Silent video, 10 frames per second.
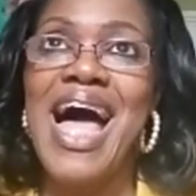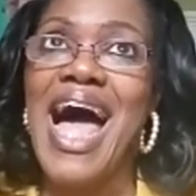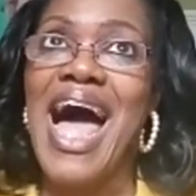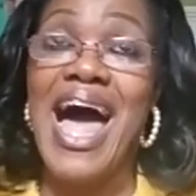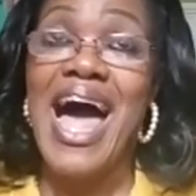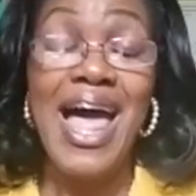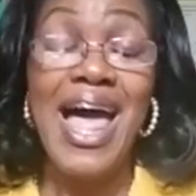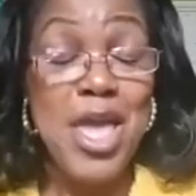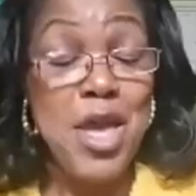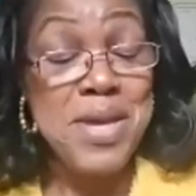I
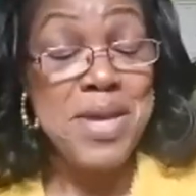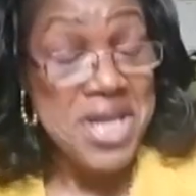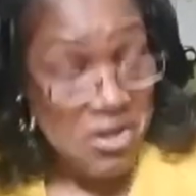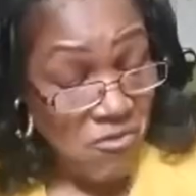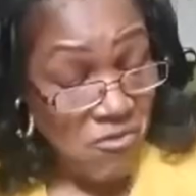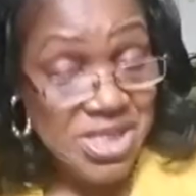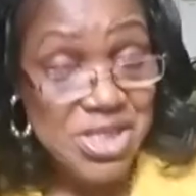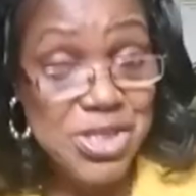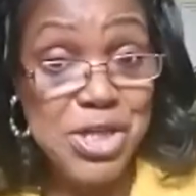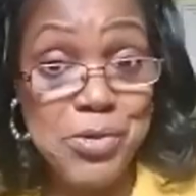am a native
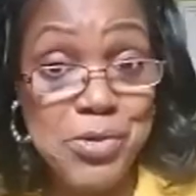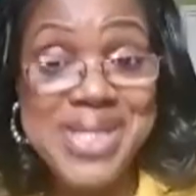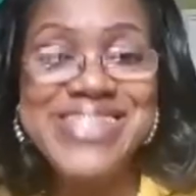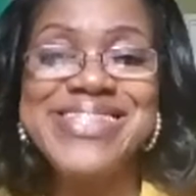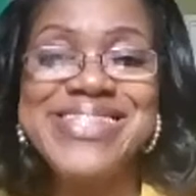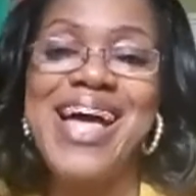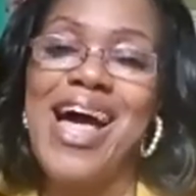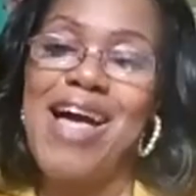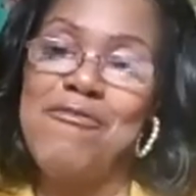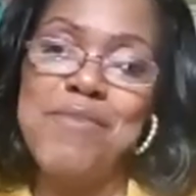Washingtonian.
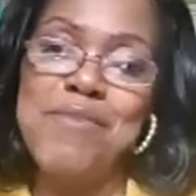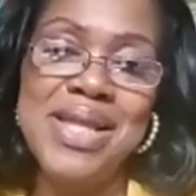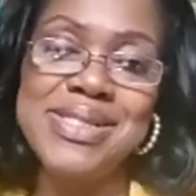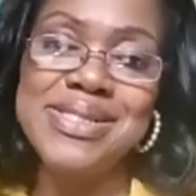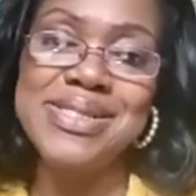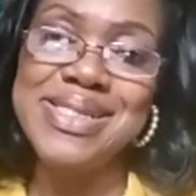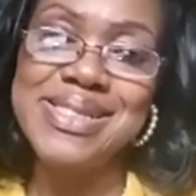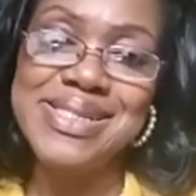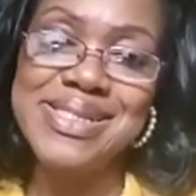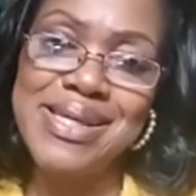I've been in
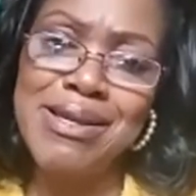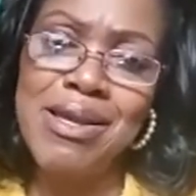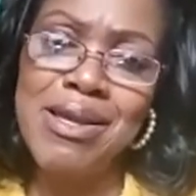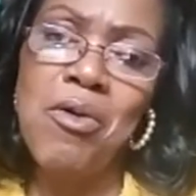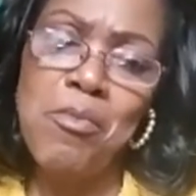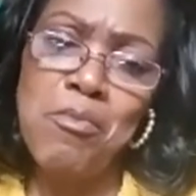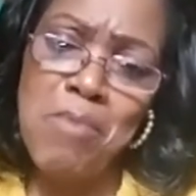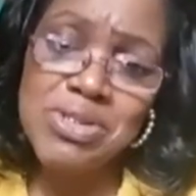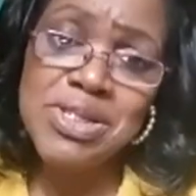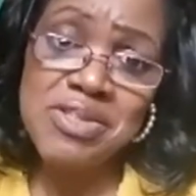D.C.
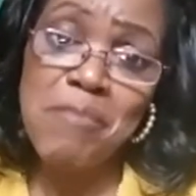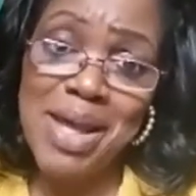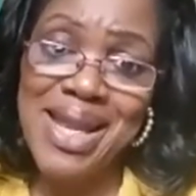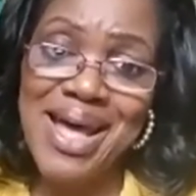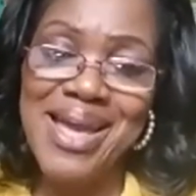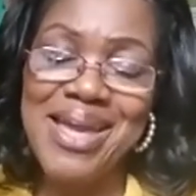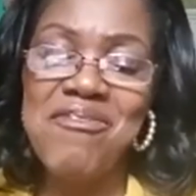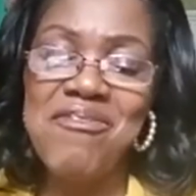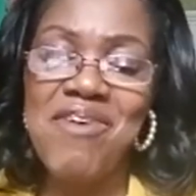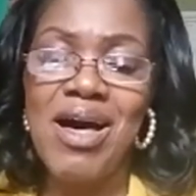most of my life.
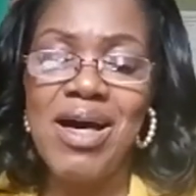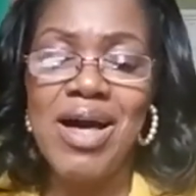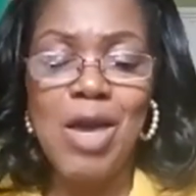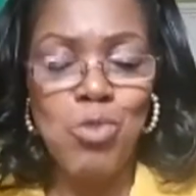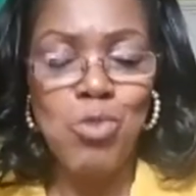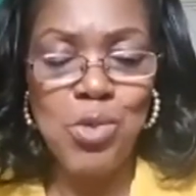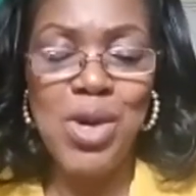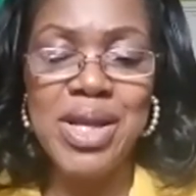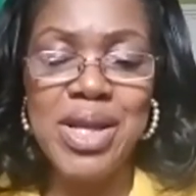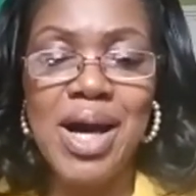I went away
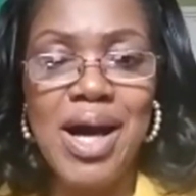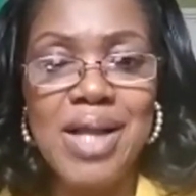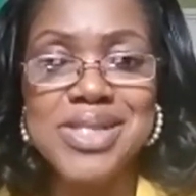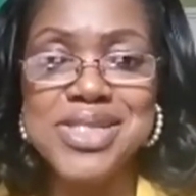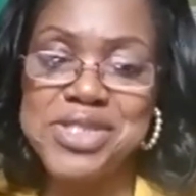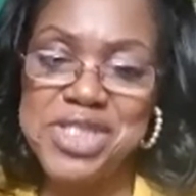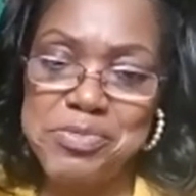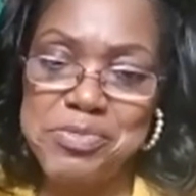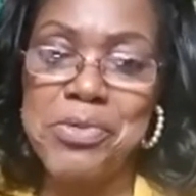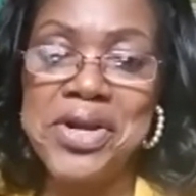to college
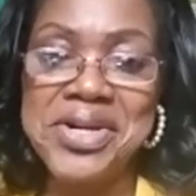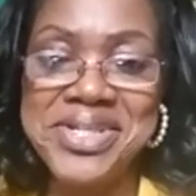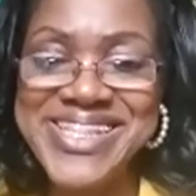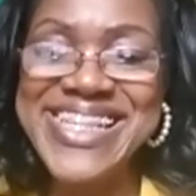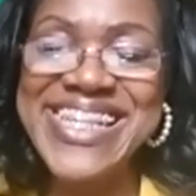temporarily